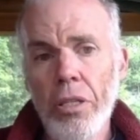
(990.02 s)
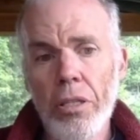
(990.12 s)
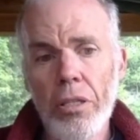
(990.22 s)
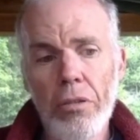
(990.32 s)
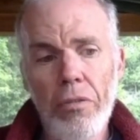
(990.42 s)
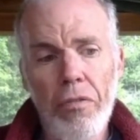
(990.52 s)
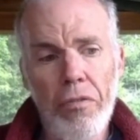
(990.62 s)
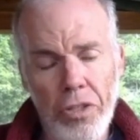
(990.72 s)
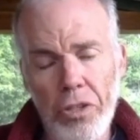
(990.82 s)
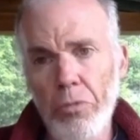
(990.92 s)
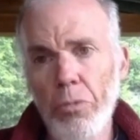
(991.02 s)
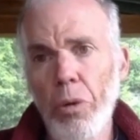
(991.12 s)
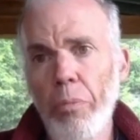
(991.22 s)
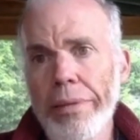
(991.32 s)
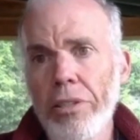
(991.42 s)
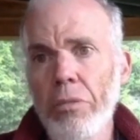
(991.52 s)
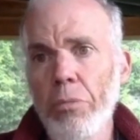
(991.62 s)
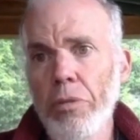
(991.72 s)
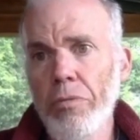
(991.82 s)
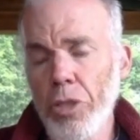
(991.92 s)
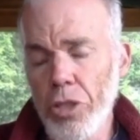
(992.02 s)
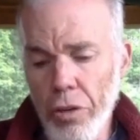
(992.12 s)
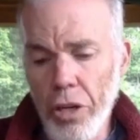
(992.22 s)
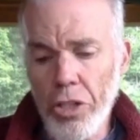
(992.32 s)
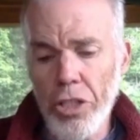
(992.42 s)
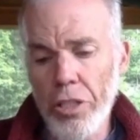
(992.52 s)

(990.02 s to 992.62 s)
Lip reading: The physical momentum of destruction